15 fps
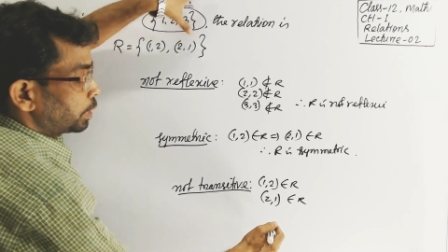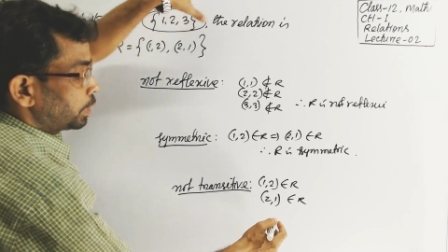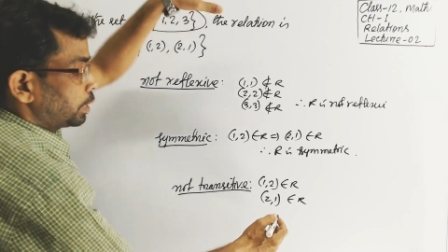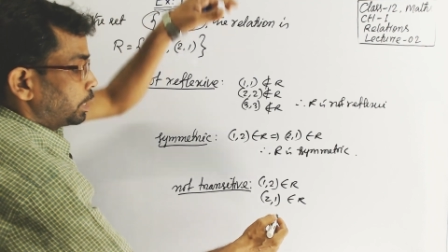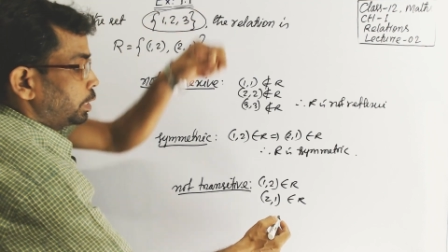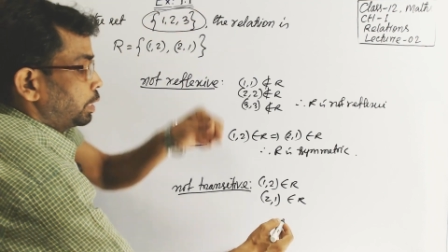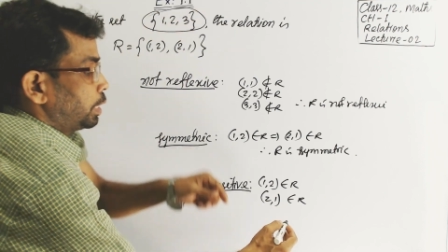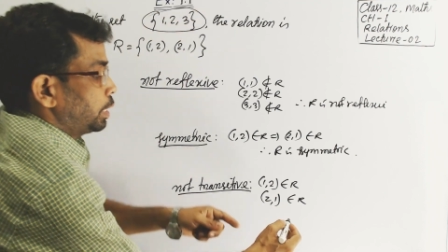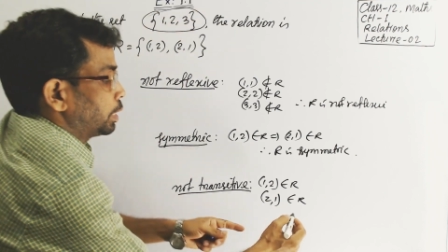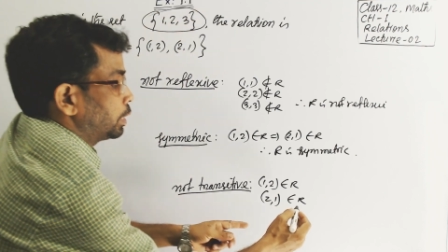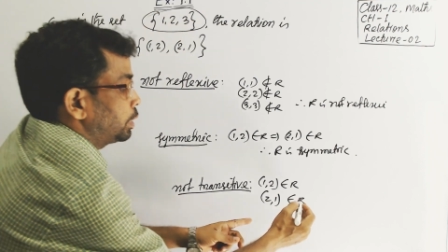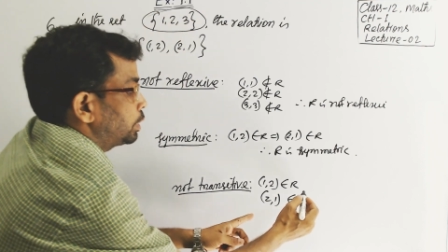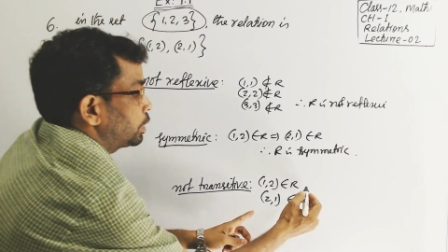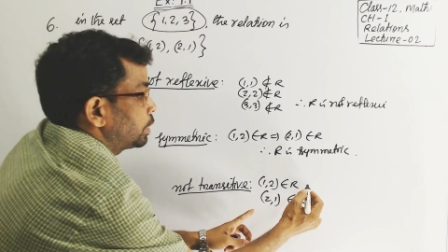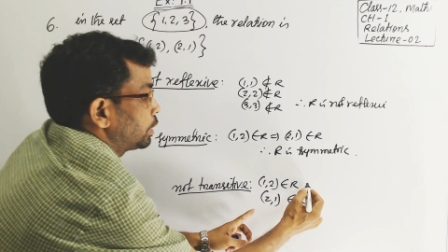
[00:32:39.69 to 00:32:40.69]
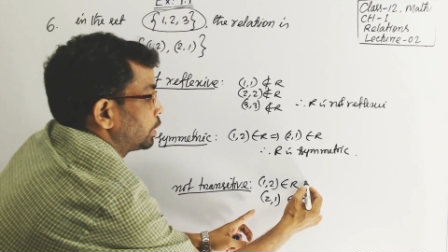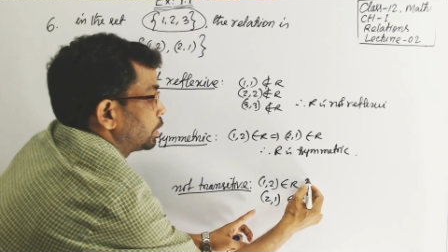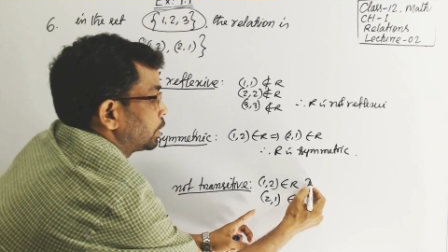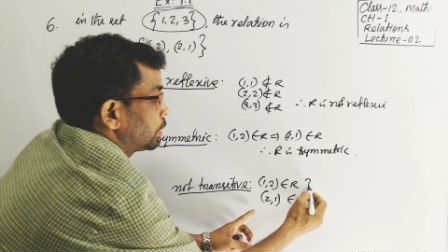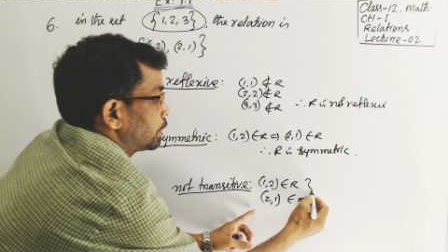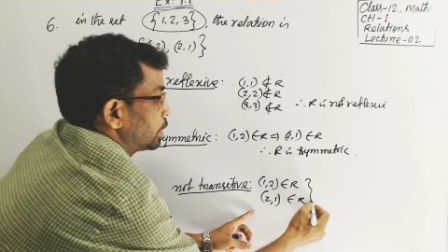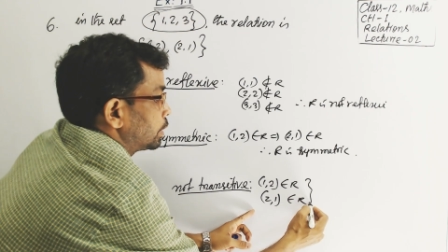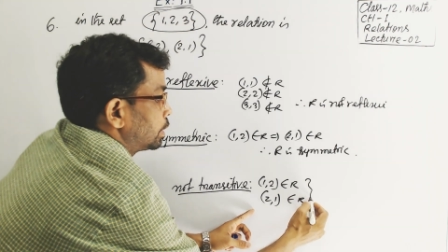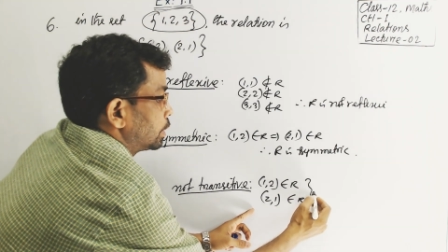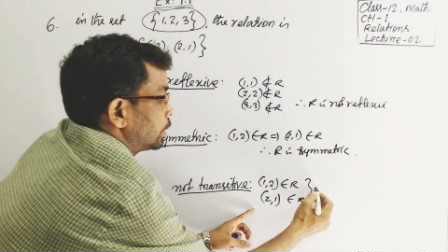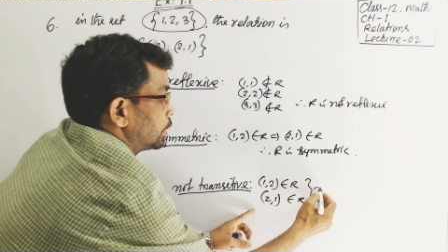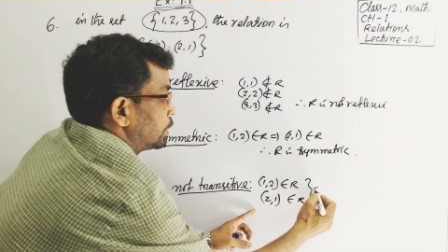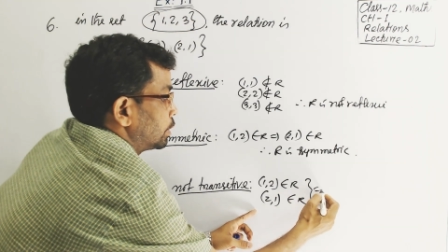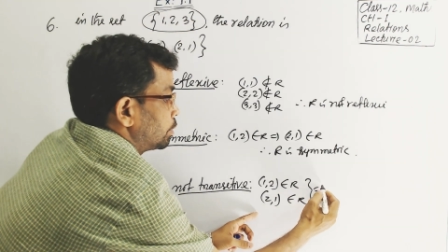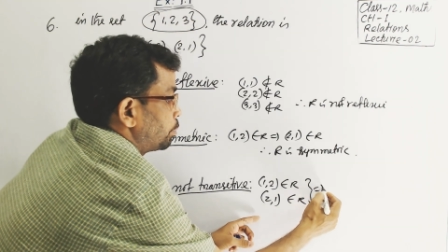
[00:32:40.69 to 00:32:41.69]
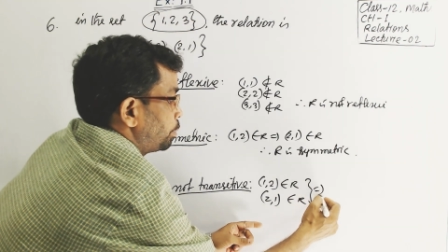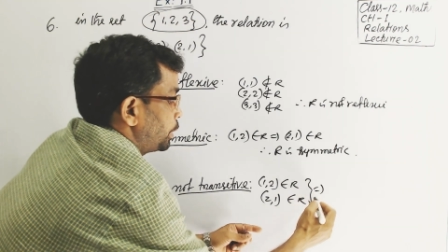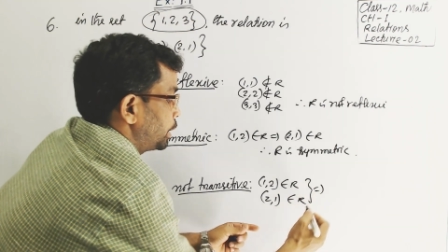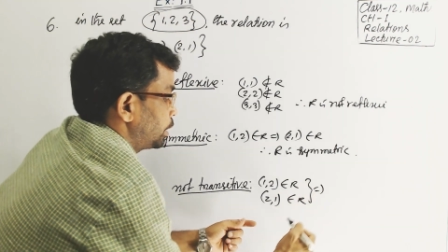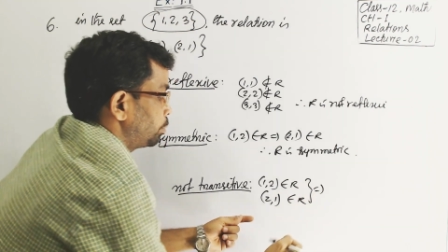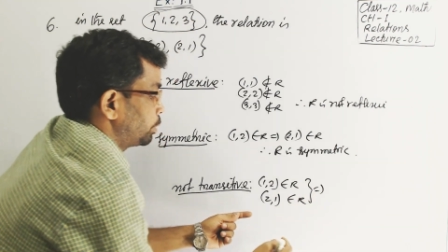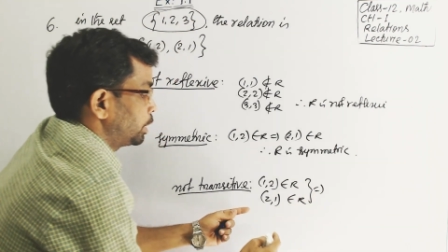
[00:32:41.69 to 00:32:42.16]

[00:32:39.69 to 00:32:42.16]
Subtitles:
and the pair made